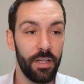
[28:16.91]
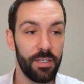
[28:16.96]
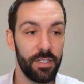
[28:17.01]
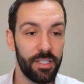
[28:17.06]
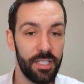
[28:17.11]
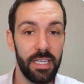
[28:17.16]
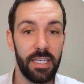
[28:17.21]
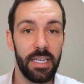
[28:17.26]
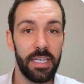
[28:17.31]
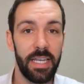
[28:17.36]

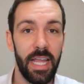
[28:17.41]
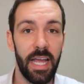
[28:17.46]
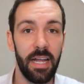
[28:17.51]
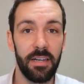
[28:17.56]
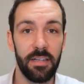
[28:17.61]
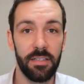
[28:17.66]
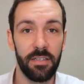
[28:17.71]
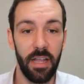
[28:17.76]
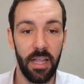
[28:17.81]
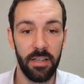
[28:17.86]
sitting
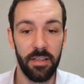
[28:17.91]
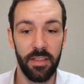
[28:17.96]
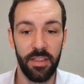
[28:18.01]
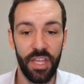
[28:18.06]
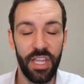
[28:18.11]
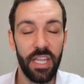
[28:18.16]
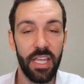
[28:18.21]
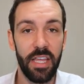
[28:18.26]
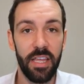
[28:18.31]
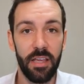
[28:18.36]
down and
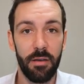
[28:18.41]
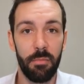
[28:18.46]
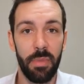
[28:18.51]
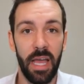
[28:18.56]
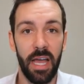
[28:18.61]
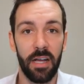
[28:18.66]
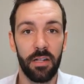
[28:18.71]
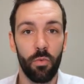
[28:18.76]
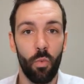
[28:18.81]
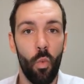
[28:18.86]
thinking
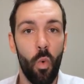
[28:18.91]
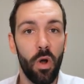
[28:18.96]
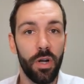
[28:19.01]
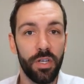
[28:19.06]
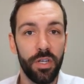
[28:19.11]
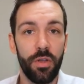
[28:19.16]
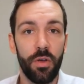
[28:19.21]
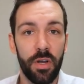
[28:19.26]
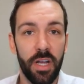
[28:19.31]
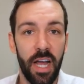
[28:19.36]
about,
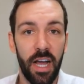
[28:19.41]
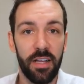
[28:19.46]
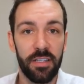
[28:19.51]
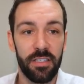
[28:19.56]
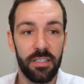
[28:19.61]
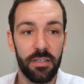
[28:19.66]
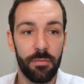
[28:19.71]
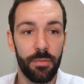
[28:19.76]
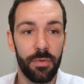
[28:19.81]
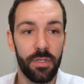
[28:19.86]
what do your
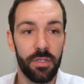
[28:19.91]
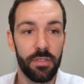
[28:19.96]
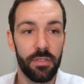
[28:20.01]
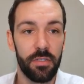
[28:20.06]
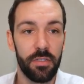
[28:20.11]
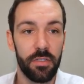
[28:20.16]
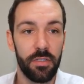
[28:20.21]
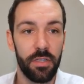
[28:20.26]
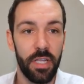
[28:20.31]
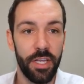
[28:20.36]

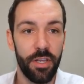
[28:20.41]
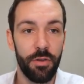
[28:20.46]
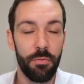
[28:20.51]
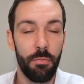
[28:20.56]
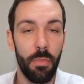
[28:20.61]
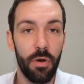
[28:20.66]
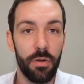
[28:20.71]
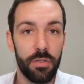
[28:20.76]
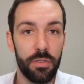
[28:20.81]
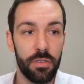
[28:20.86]
customers that
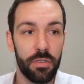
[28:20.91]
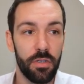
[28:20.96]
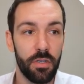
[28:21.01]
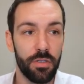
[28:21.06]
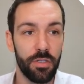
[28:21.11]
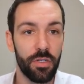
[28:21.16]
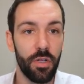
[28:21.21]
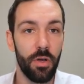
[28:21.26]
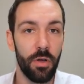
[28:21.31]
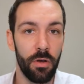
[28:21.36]
you
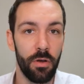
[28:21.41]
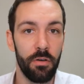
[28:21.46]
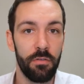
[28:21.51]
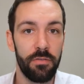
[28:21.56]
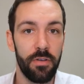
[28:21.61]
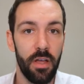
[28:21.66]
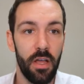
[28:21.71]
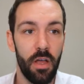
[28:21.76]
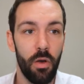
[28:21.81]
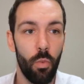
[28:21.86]
most
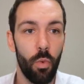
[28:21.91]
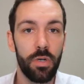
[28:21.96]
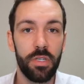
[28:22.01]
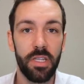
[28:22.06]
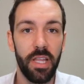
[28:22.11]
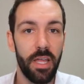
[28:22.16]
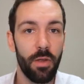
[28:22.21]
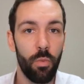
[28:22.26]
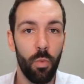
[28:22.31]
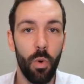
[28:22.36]
serve,
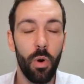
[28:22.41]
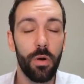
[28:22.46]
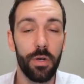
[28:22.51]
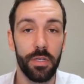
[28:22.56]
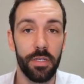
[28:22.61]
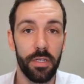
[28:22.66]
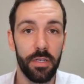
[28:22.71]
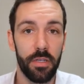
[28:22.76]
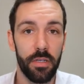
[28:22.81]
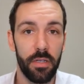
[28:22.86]
what do they
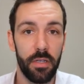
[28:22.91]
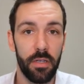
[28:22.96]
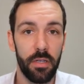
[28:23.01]
want?